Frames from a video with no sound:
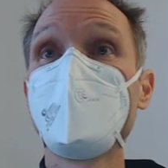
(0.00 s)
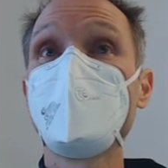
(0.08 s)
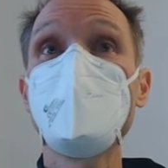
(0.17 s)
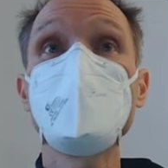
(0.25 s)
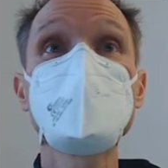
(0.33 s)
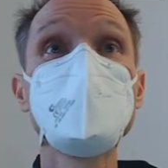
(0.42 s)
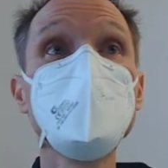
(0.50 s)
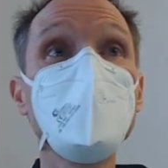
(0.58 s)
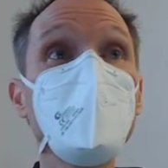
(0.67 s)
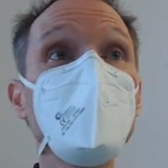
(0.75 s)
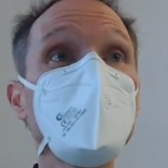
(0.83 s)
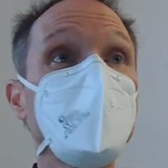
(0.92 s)
There is
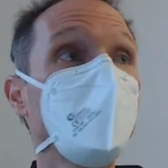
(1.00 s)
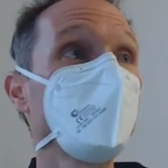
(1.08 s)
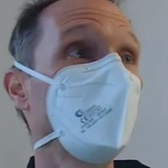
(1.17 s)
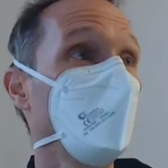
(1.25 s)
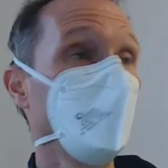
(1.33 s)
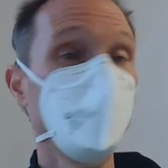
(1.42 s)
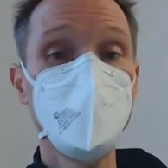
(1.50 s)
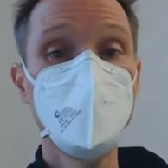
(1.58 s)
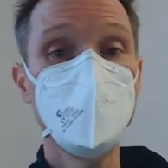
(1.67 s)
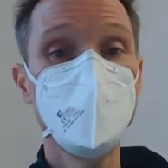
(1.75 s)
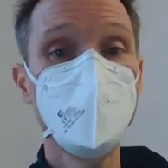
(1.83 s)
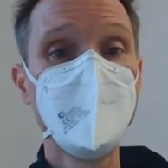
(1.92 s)
no routing
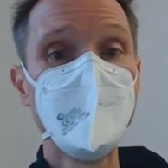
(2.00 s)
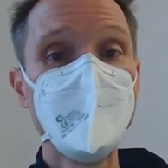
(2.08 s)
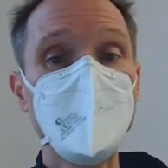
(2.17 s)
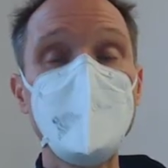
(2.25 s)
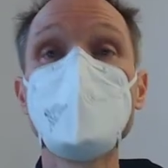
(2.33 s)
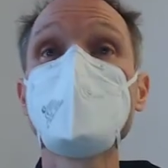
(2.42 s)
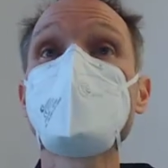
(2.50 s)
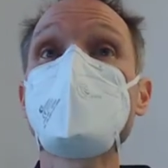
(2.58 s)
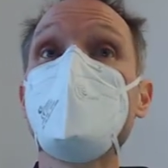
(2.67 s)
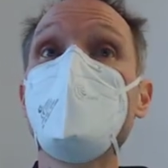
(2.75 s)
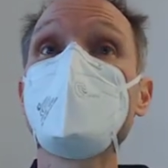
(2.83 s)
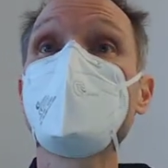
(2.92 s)
here in the
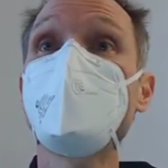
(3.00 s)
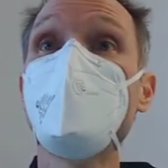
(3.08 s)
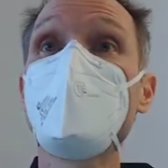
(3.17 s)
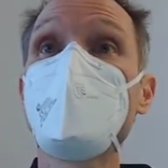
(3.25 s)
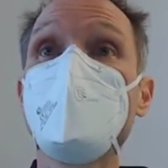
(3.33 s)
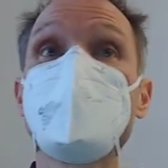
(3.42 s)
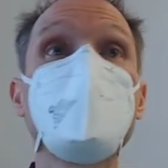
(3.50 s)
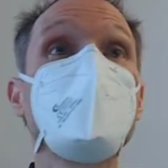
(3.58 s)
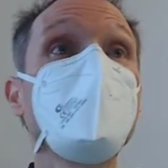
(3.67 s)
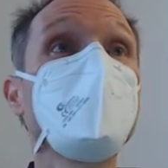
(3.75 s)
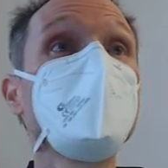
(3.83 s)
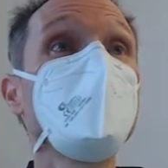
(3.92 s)
standard template.
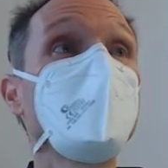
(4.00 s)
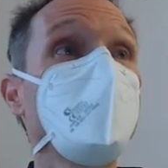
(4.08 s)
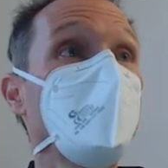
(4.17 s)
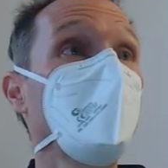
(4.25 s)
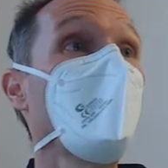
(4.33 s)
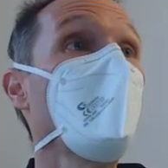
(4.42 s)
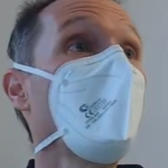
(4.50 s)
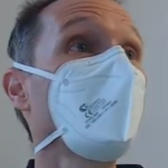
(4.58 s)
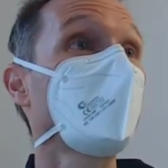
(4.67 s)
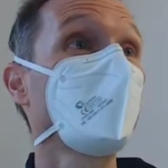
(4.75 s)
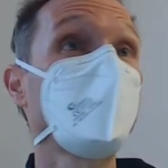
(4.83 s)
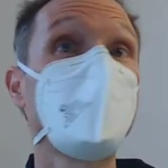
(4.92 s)
However, you can add
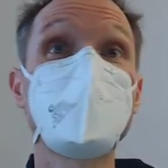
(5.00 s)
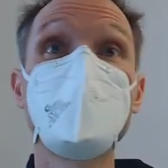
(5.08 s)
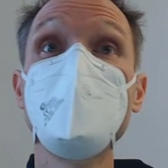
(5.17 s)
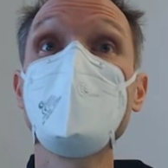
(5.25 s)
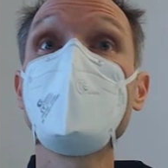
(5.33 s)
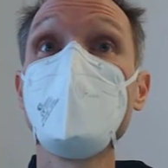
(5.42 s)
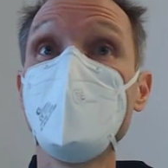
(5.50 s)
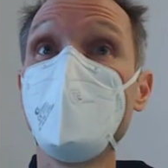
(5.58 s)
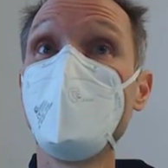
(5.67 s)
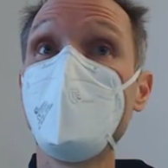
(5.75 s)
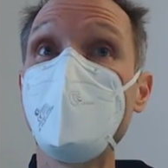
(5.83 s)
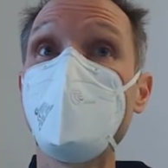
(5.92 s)
routing if you
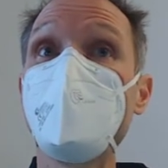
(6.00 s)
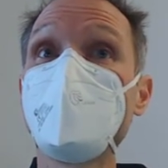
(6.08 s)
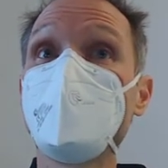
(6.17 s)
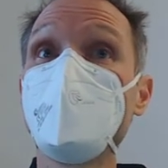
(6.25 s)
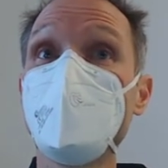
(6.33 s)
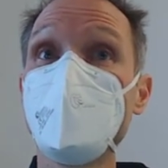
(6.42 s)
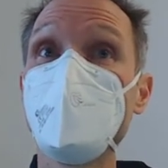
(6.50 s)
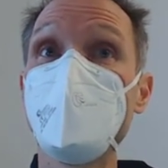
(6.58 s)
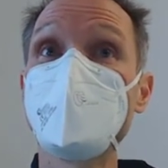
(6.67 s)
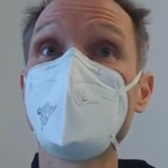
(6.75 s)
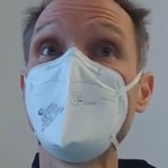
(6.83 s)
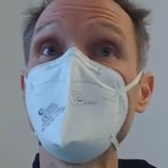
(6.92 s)
know how to do
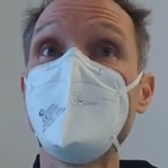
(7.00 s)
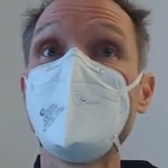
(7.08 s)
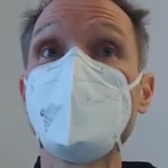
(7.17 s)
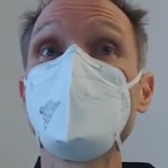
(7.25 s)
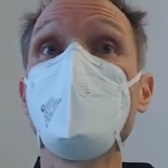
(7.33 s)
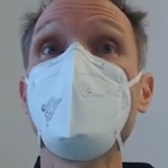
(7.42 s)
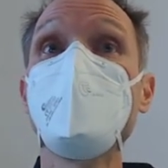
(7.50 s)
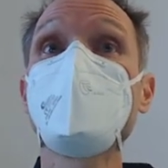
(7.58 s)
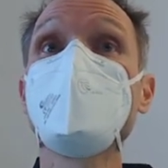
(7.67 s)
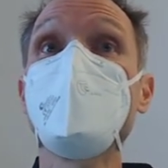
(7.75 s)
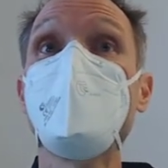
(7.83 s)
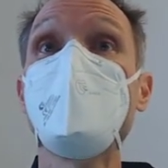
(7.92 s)
that, but you have
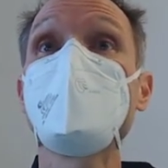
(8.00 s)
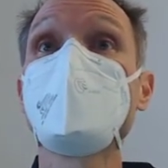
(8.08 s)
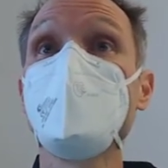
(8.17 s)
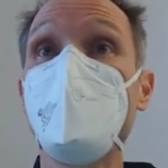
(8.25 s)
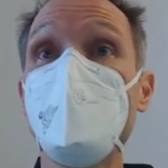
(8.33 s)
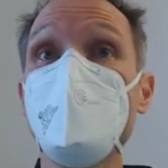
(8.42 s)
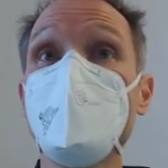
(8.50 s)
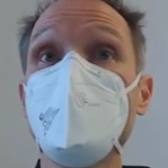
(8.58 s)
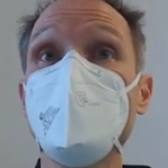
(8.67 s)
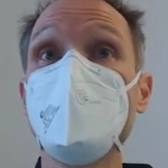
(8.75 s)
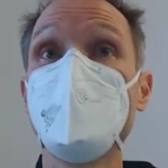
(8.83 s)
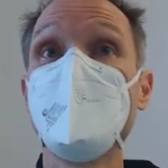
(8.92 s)
to add it manually.